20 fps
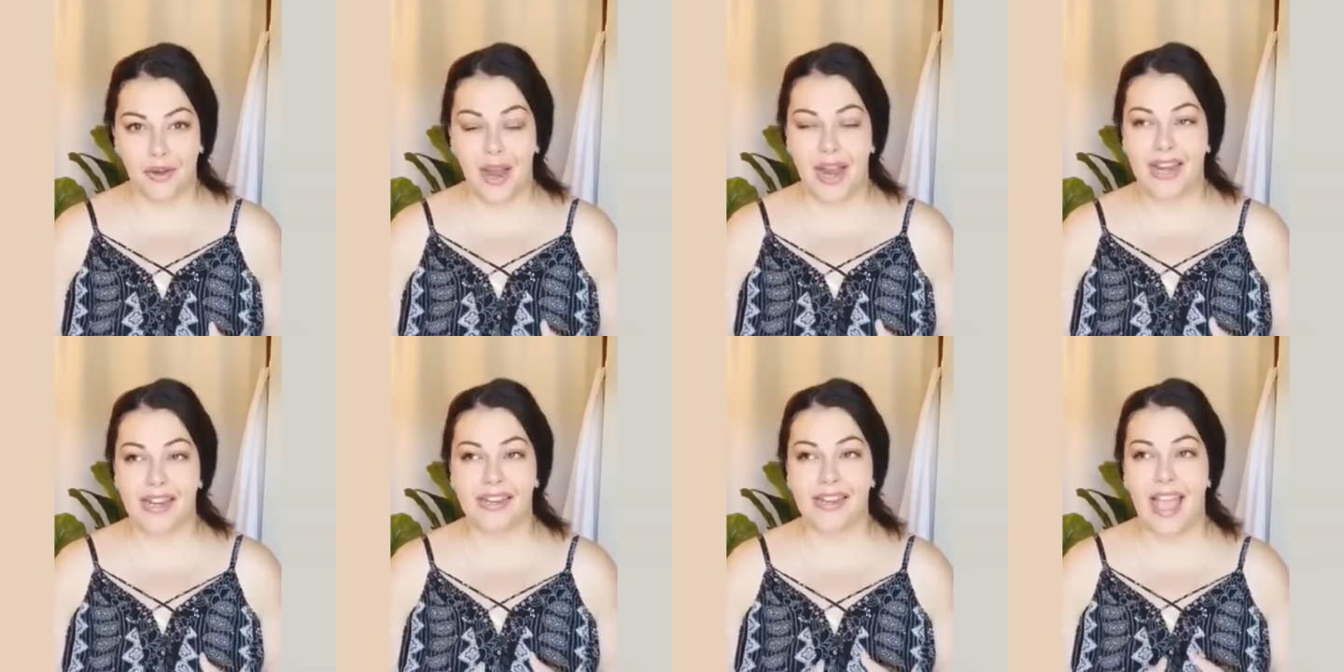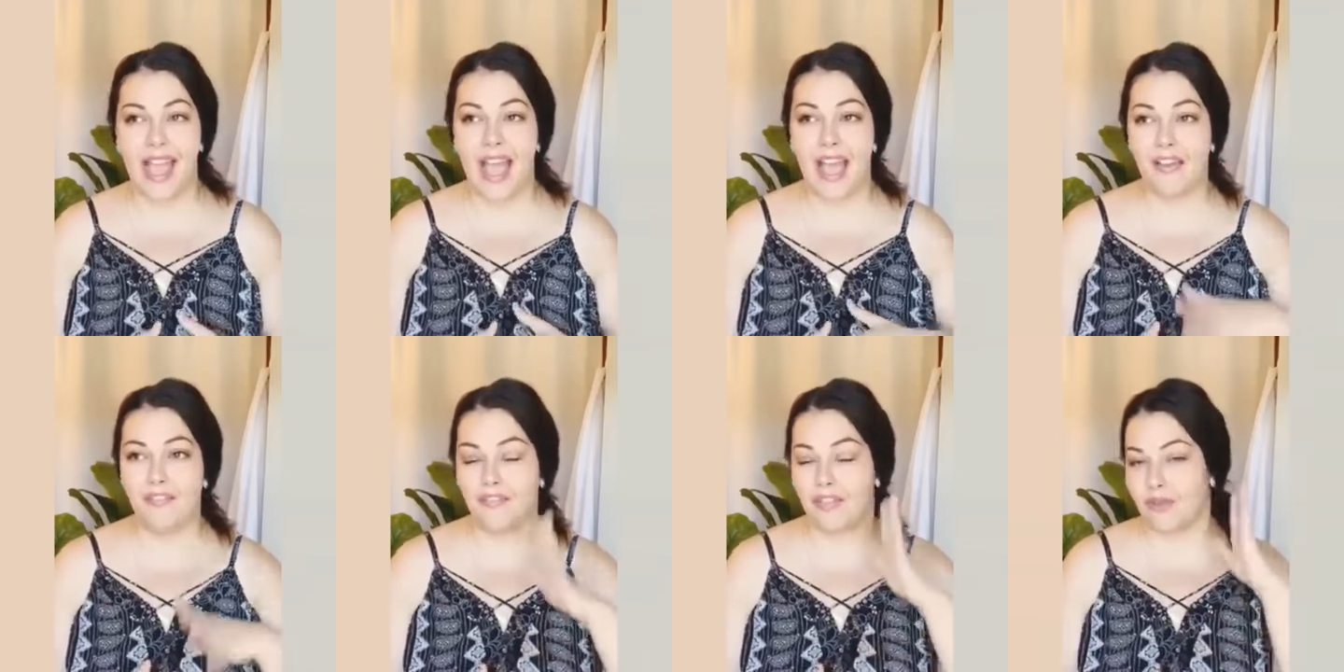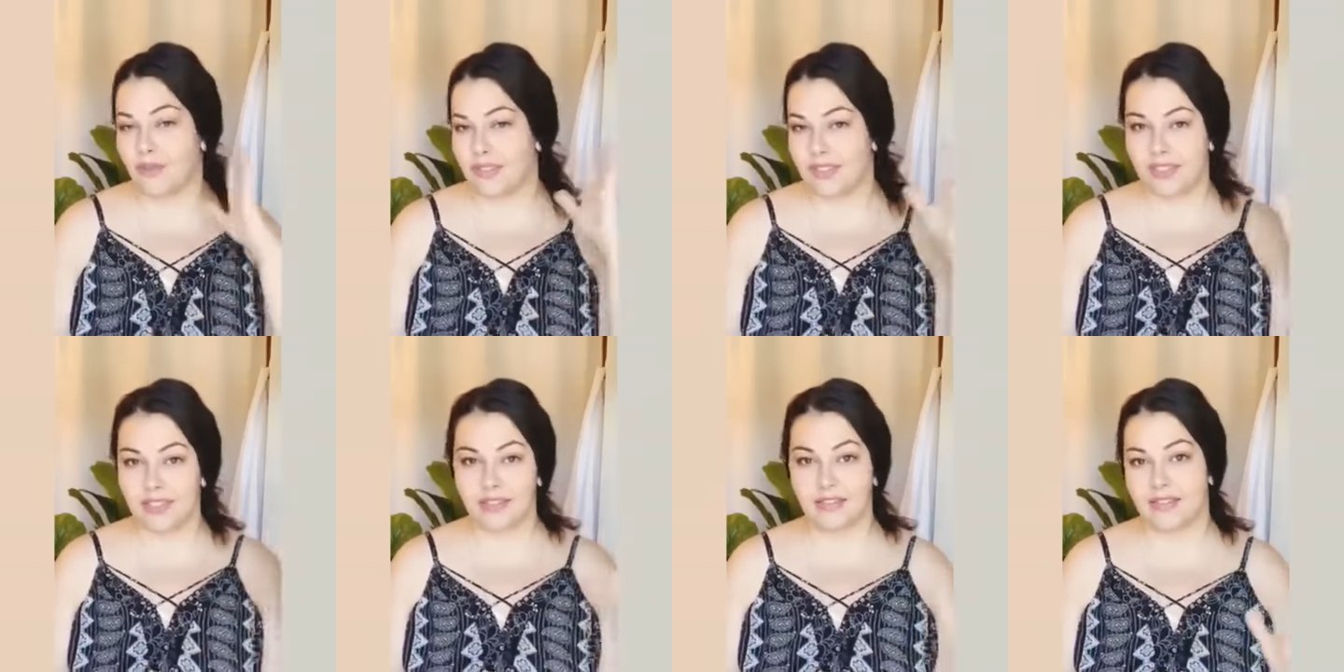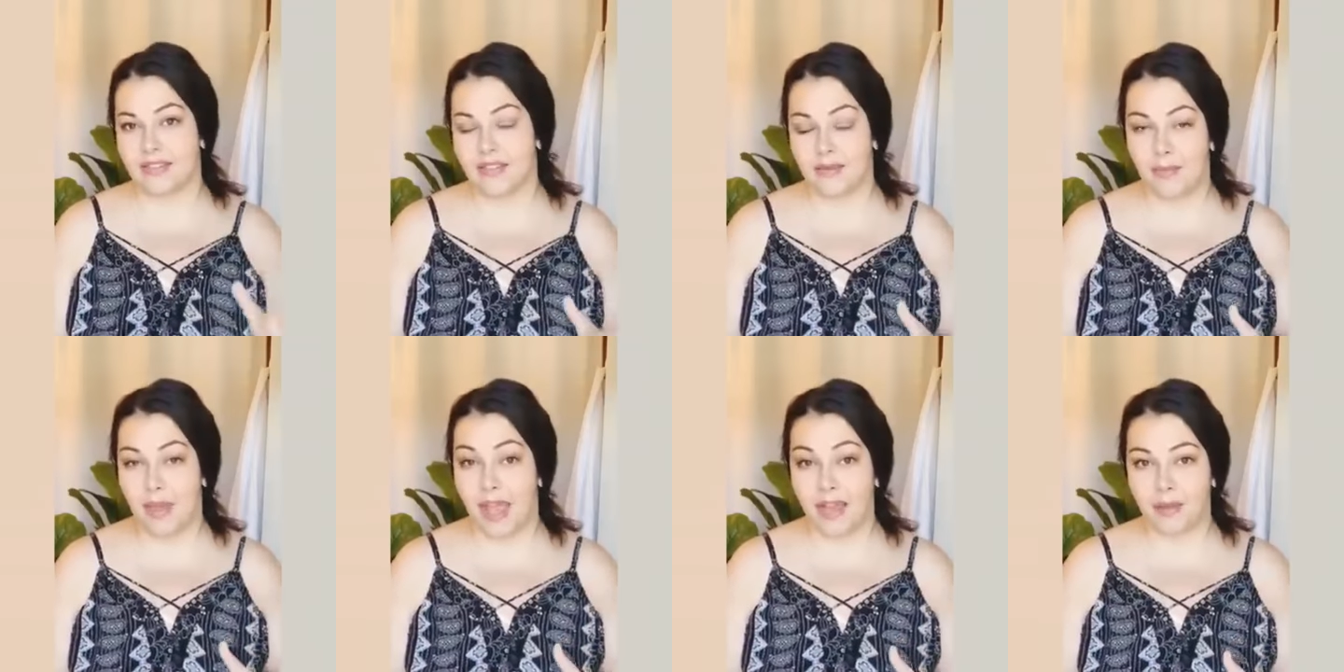I didn't have those things
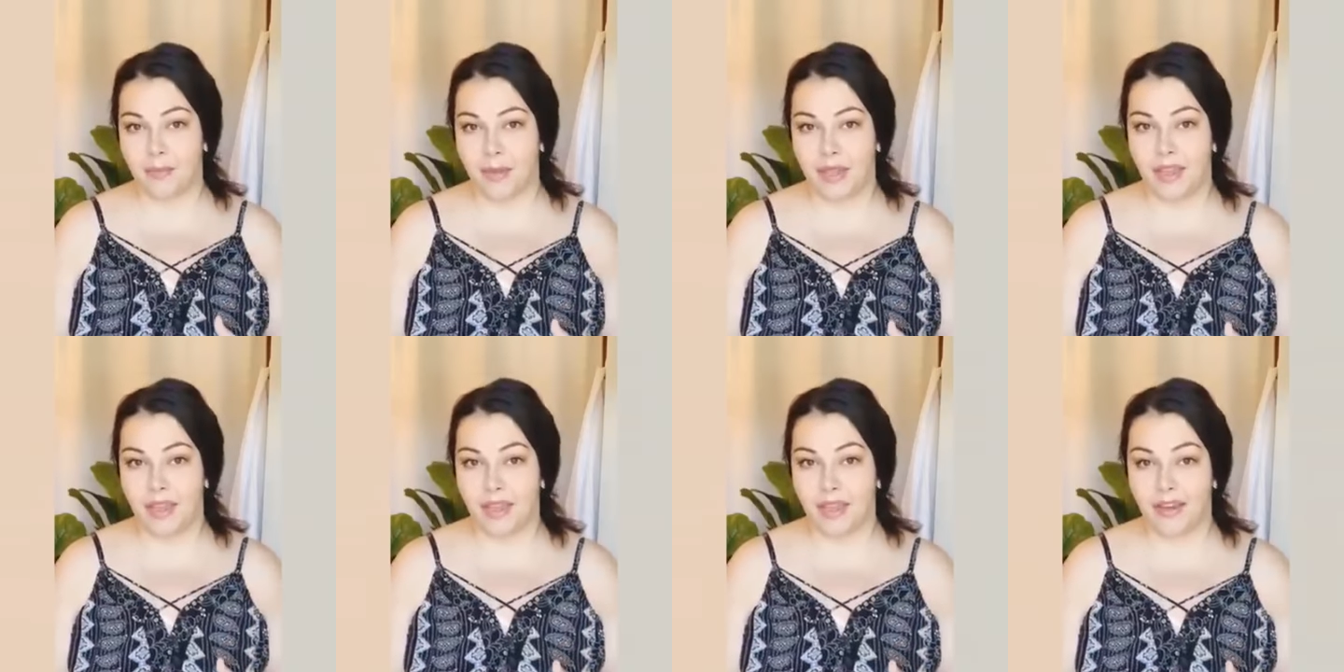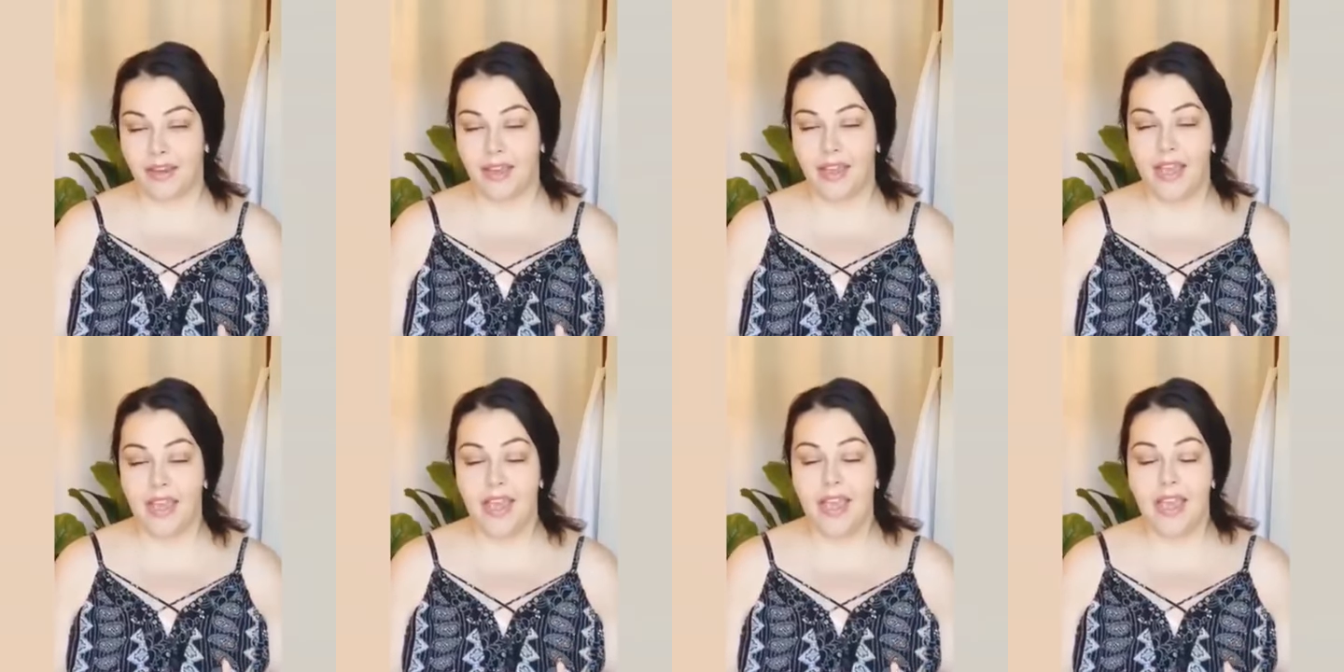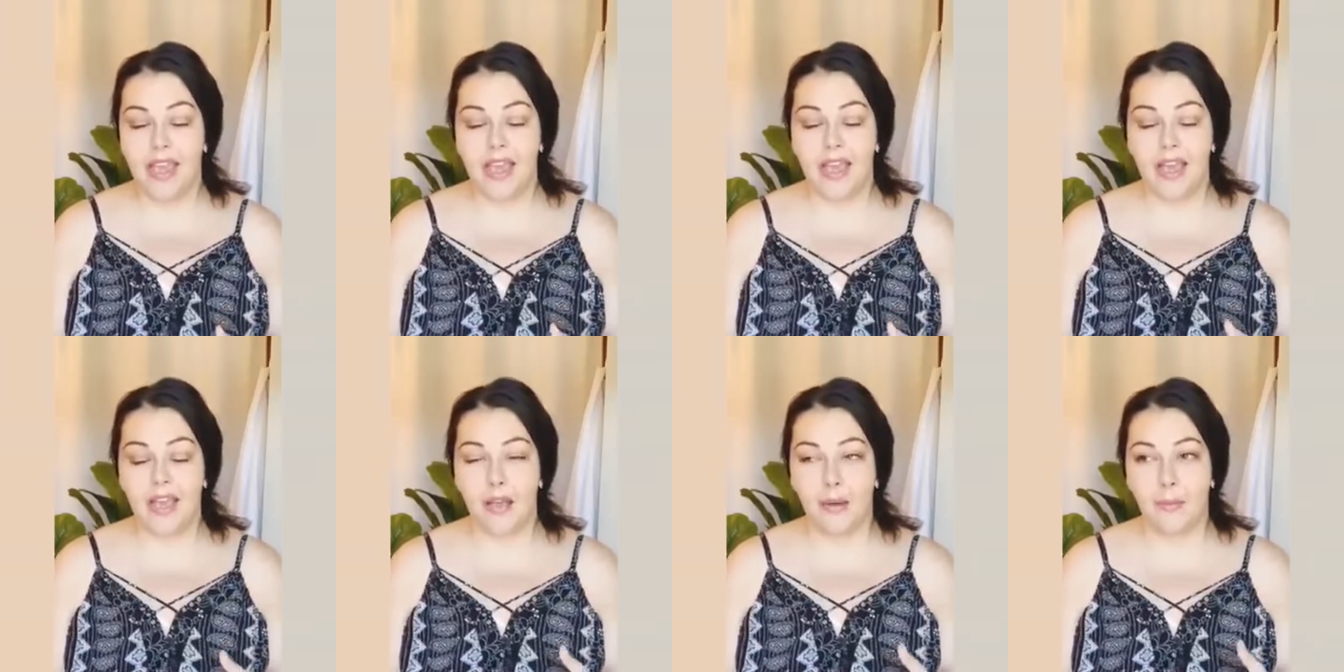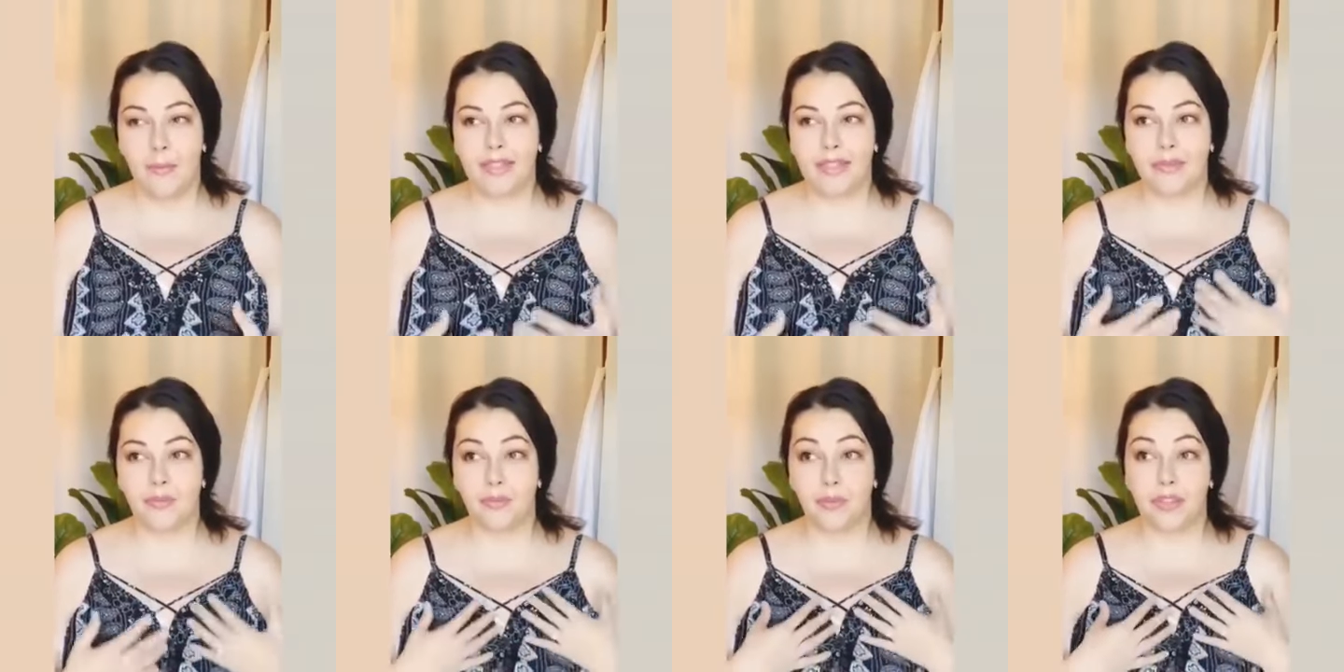in the back of my head.
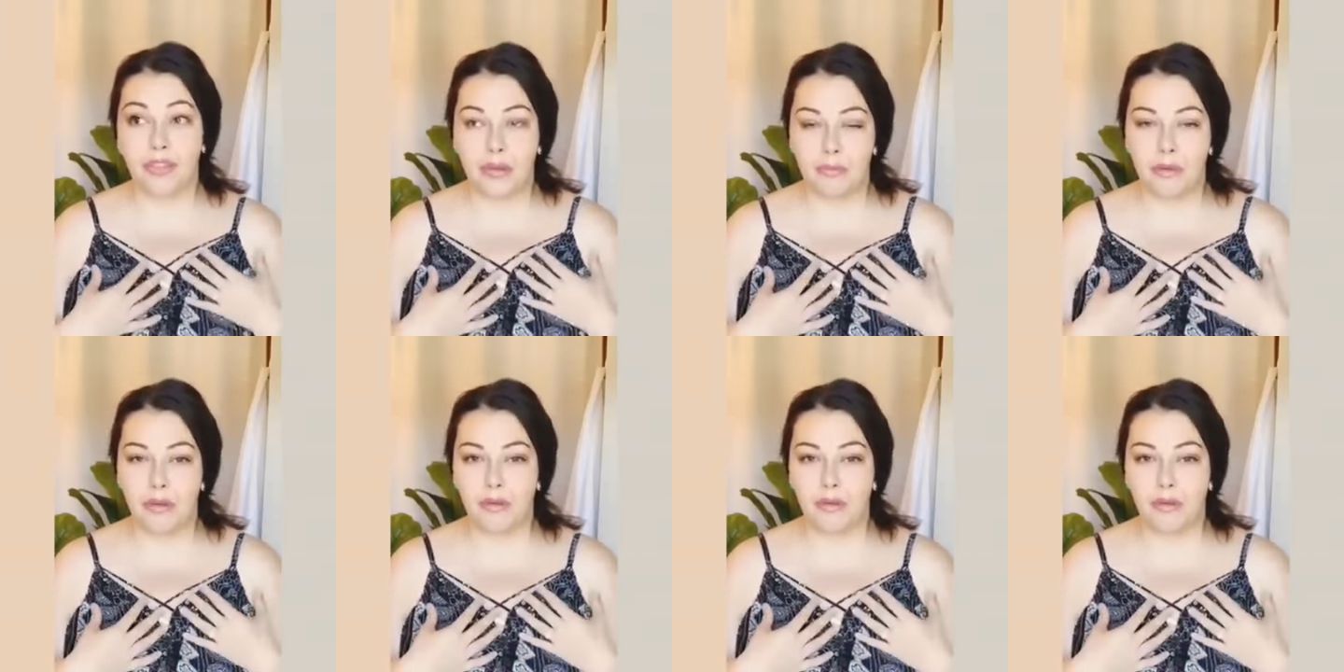It's really